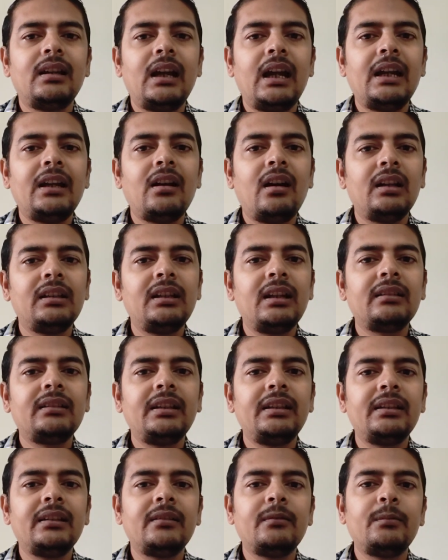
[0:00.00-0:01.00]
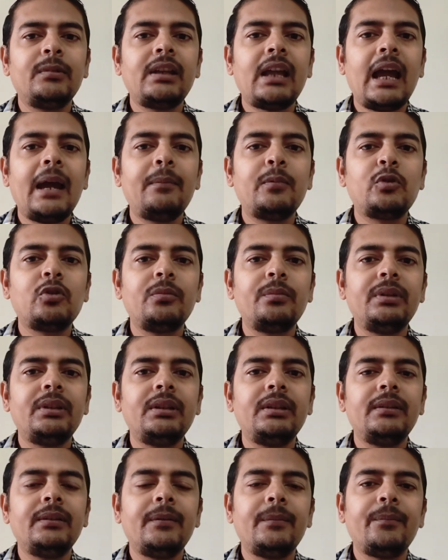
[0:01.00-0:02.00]
and other thing we have to
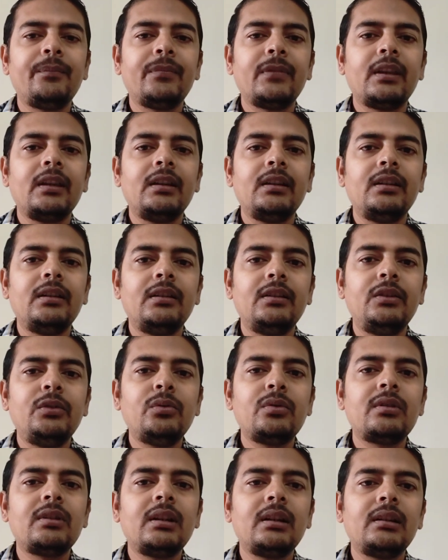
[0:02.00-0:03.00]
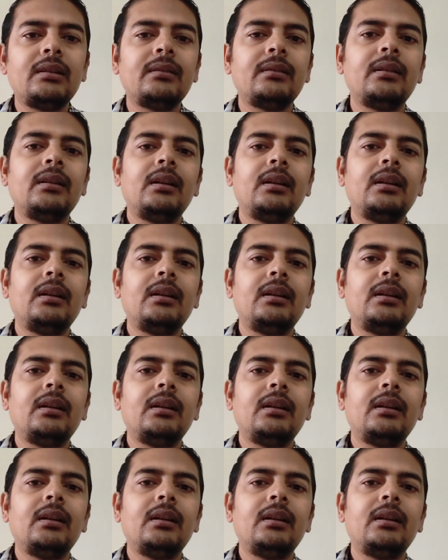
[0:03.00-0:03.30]
be use the